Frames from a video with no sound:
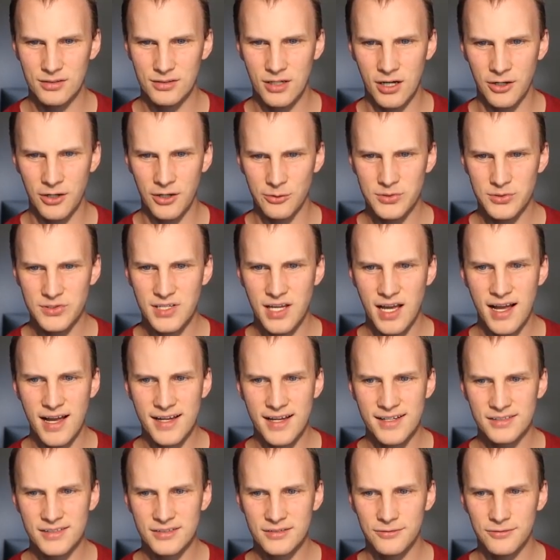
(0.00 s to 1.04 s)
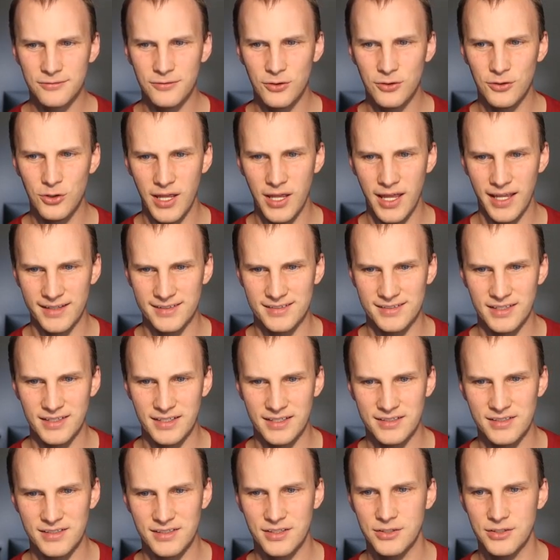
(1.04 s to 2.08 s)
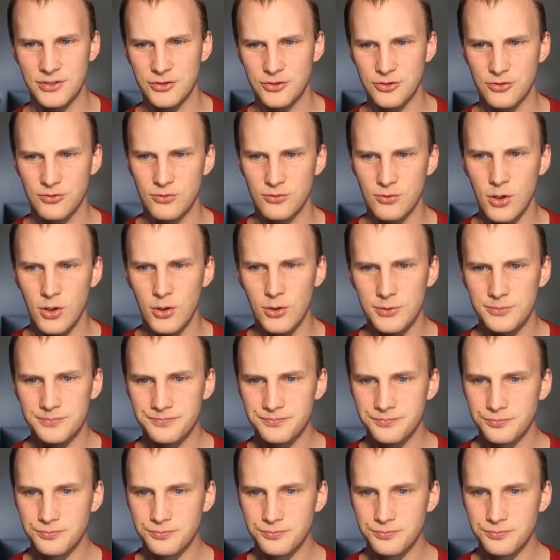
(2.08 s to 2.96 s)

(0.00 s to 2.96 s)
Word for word: auto size, full X Lights control.